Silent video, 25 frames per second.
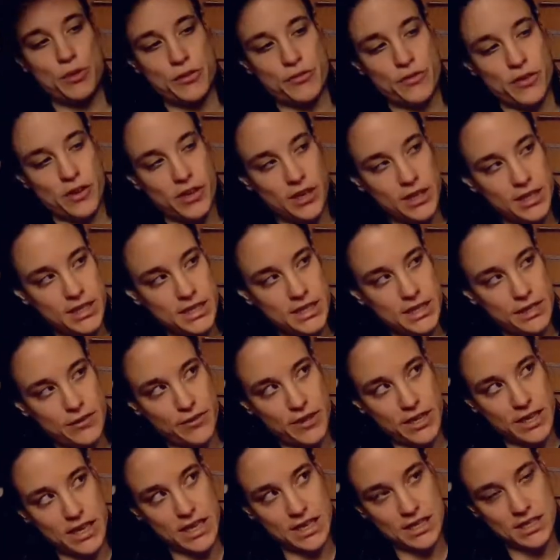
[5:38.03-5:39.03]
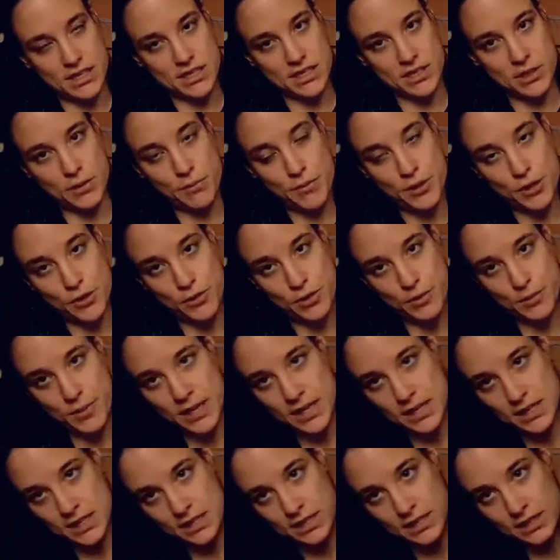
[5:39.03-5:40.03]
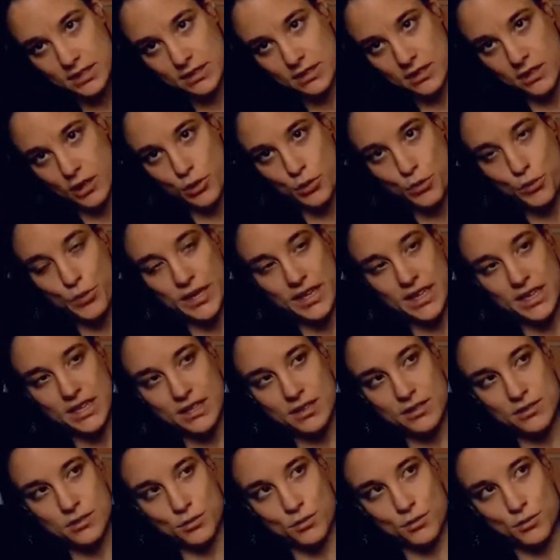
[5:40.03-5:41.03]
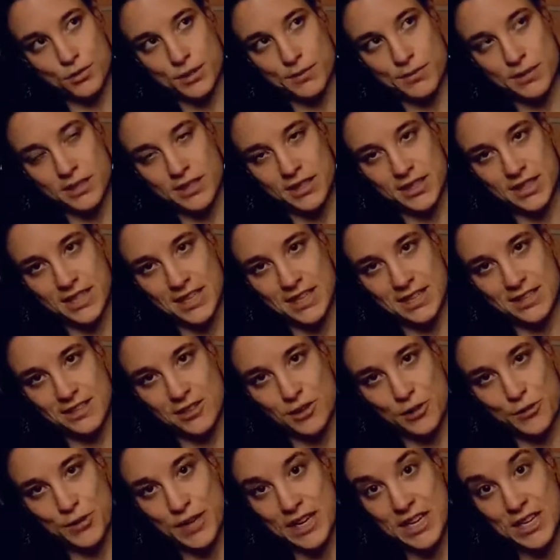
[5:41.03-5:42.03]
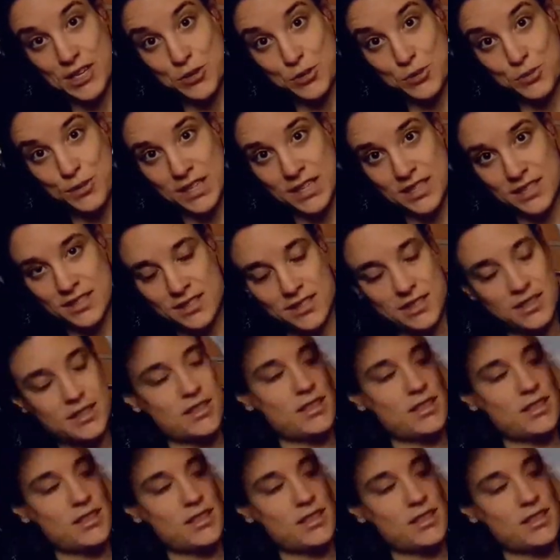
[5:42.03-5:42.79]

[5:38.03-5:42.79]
would have liked if they had something on the back, like wings or something like that, you know, angel wings.